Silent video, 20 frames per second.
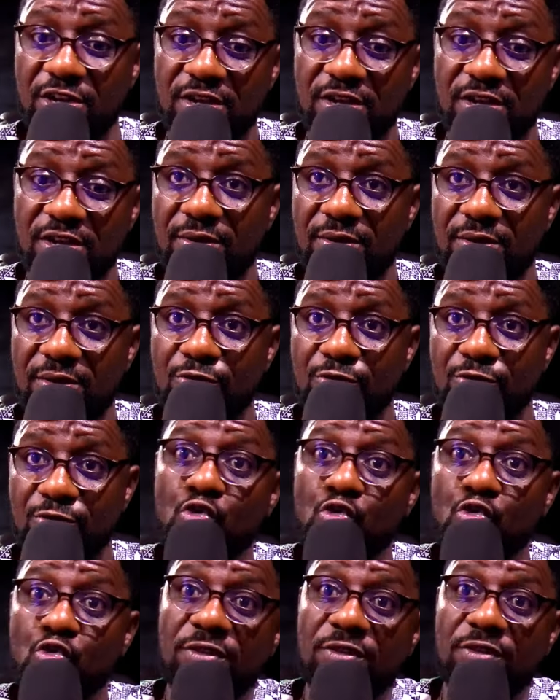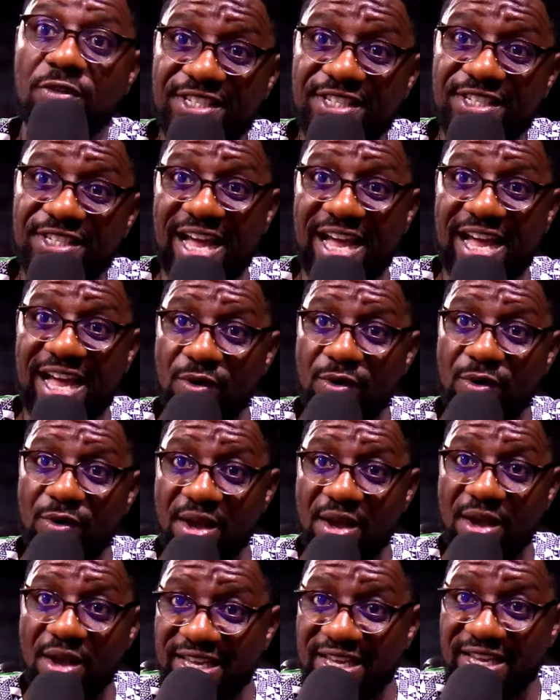do it physically while you're making
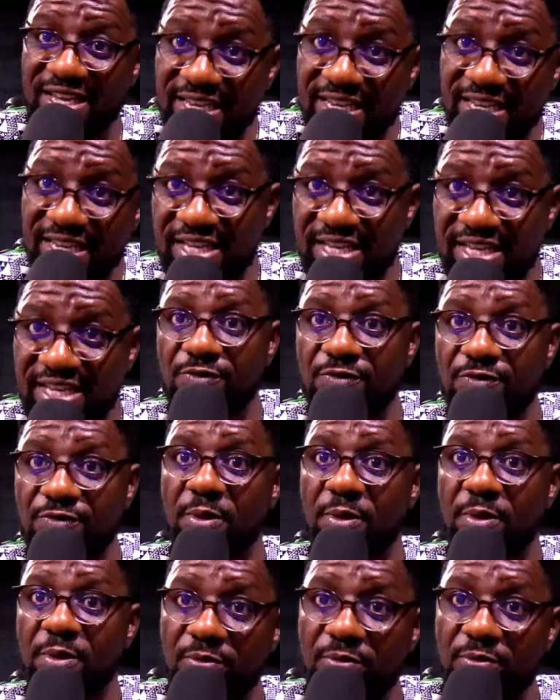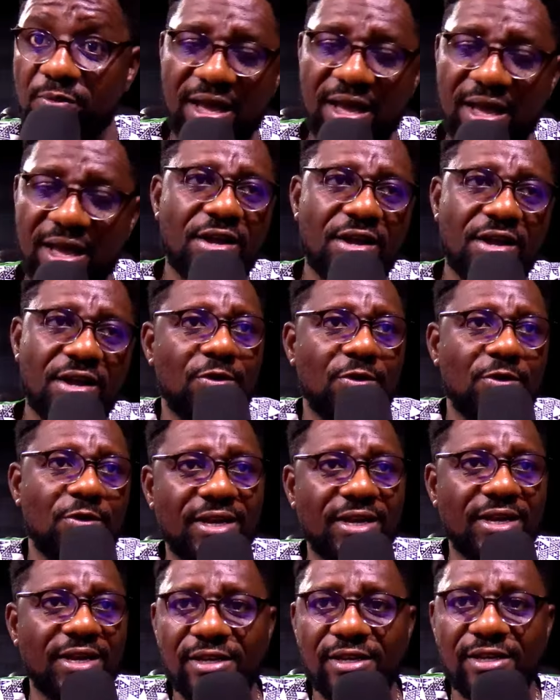gates for people. Come on, man.
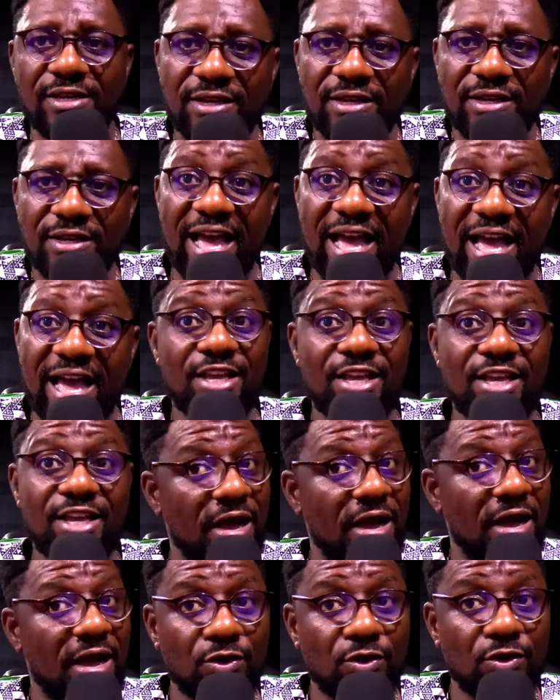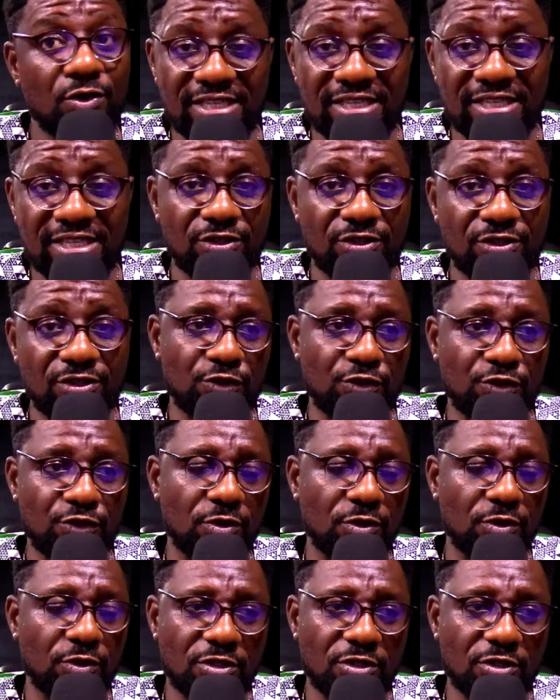And then you are going to get a lot of jobs. Because some
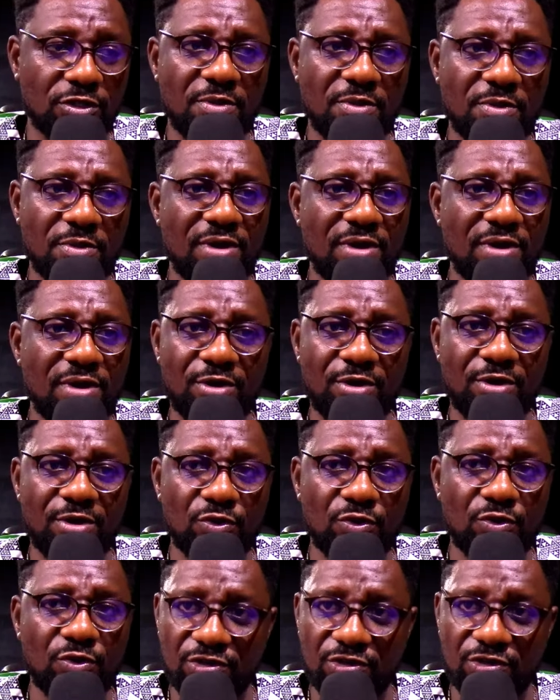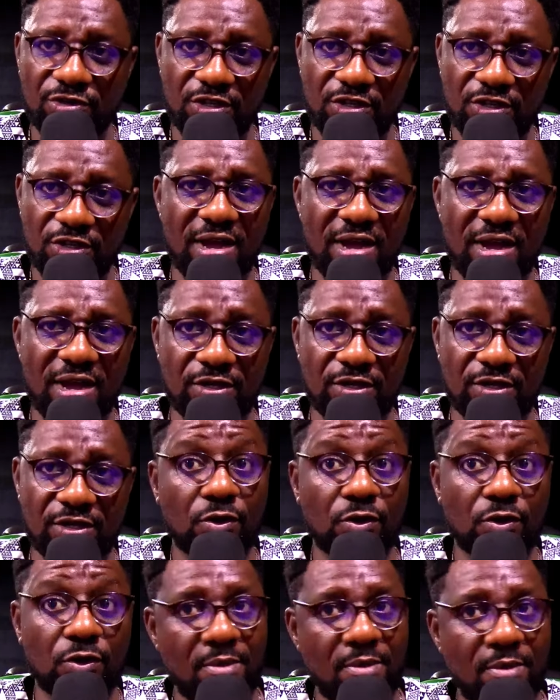people abroad will see you and say, oh, go and make
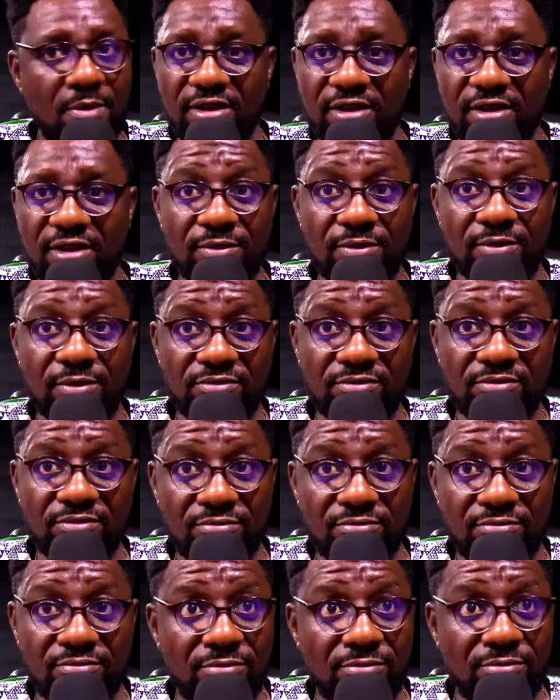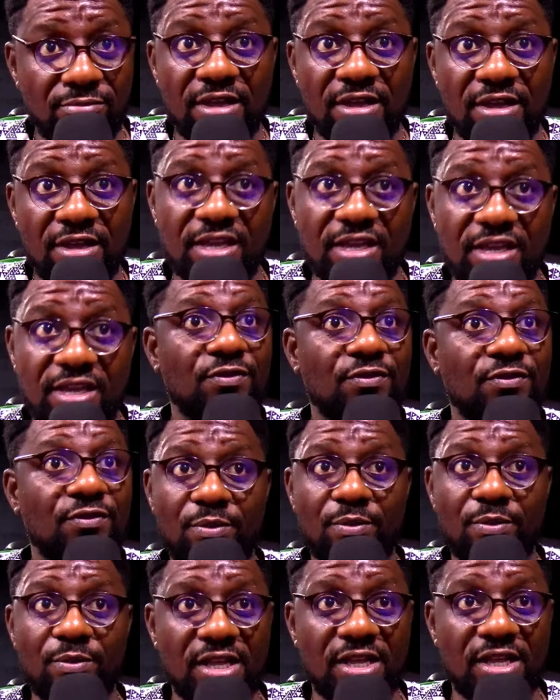a gate for me in
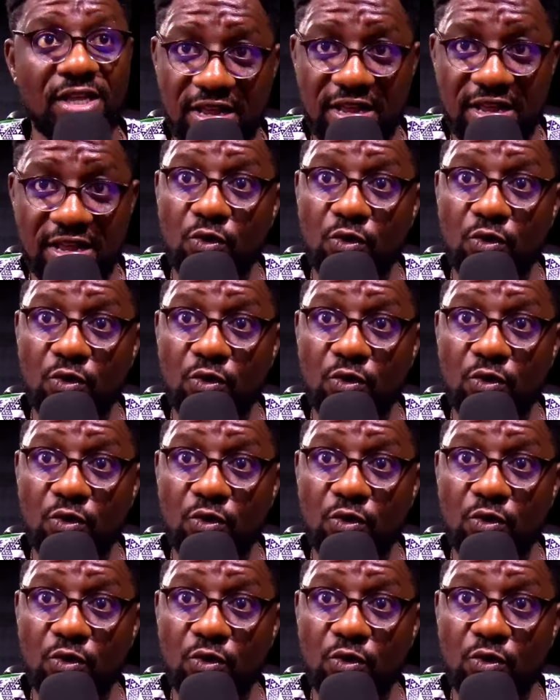Enugu.